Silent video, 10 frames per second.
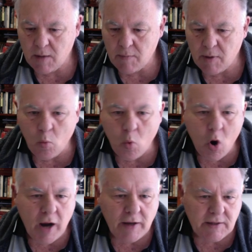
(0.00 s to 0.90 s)
But
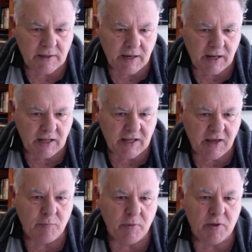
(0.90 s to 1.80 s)
why did he
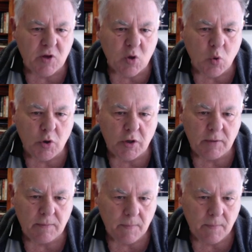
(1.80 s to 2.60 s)
give me the queen?